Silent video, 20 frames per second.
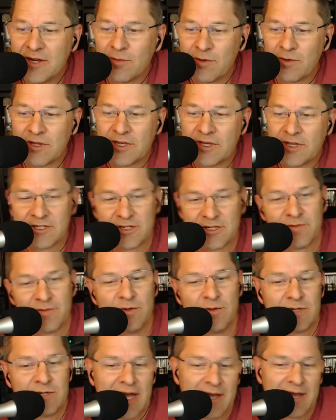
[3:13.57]
really is. If you
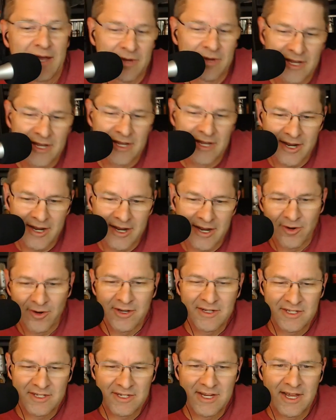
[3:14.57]
type and hit enter,
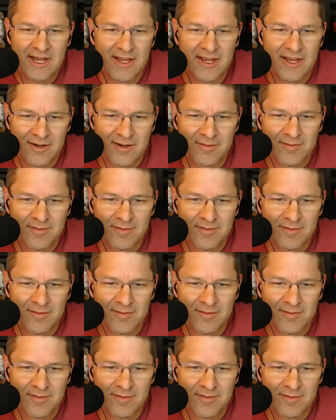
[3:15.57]
it's taken.